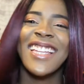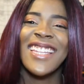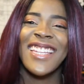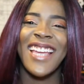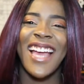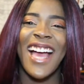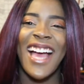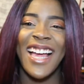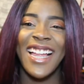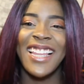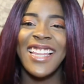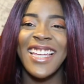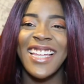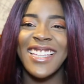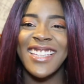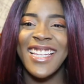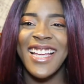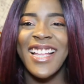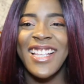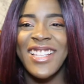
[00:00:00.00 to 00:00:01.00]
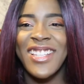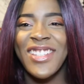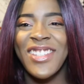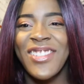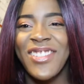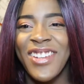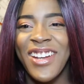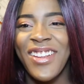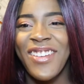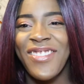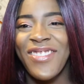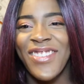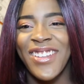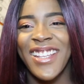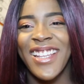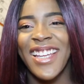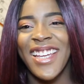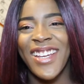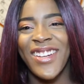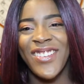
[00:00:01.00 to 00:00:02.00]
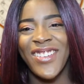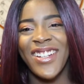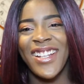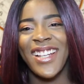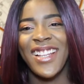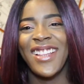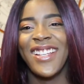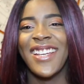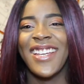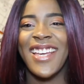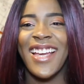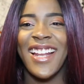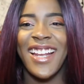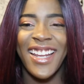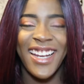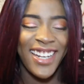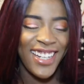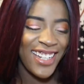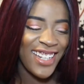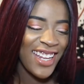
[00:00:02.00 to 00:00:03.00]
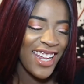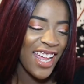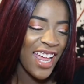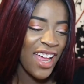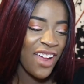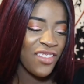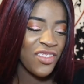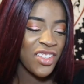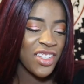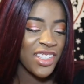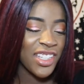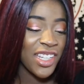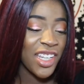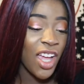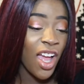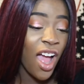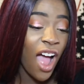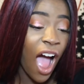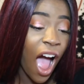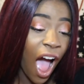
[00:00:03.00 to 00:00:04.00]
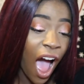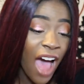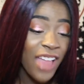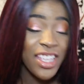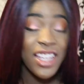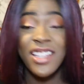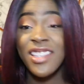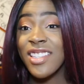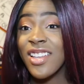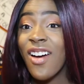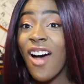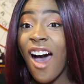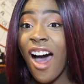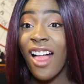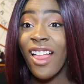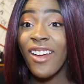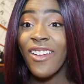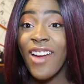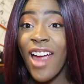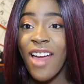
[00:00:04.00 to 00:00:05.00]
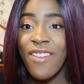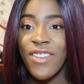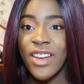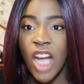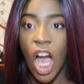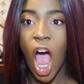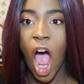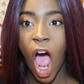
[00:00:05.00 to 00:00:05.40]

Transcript: Yeah, like that's what I feel like when I look at it. I'm just like, that's so holographic.